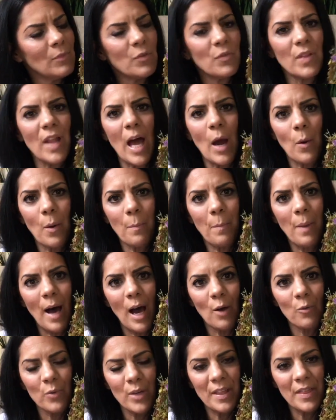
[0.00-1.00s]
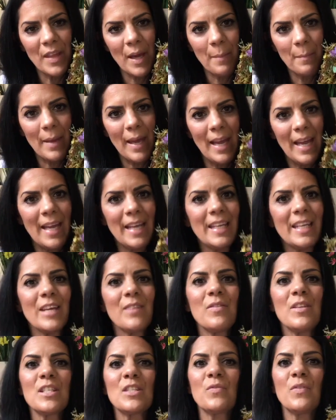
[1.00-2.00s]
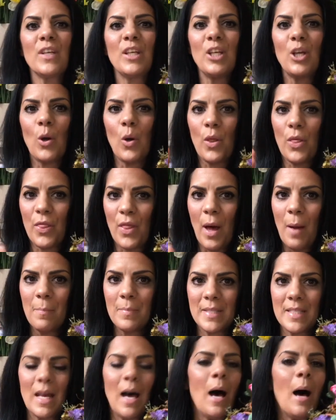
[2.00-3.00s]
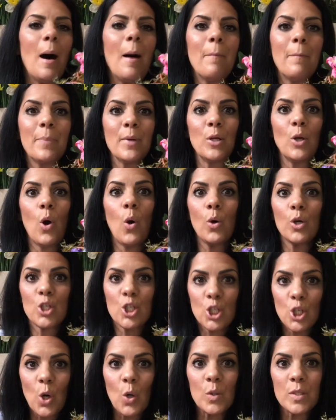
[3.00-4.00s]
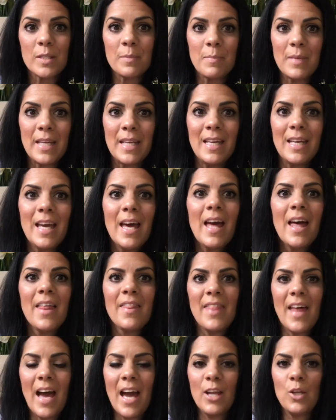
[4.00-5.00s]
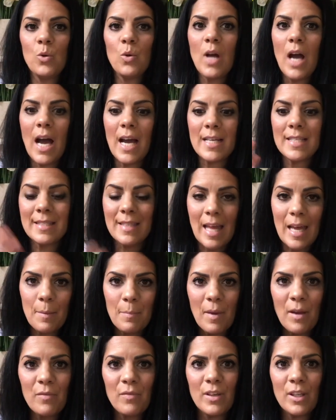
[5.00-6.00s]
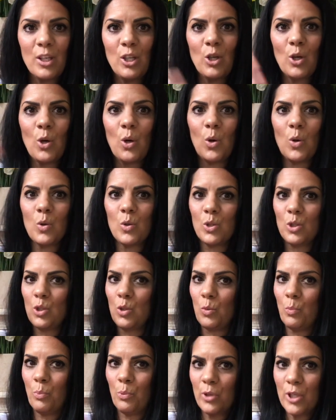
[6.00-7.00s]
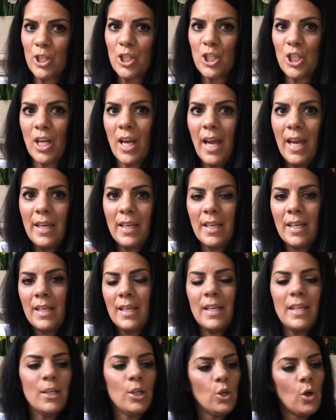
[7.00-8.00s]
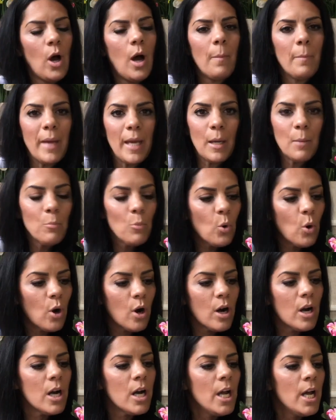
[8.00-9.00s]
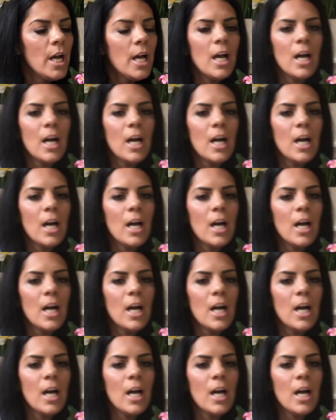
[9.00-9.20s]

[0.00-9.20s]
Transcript: flower pot wreath I made, give this video a thumbs up. You know, it shows me that you guys like my videos, you appreciate it, and you know, I'll make more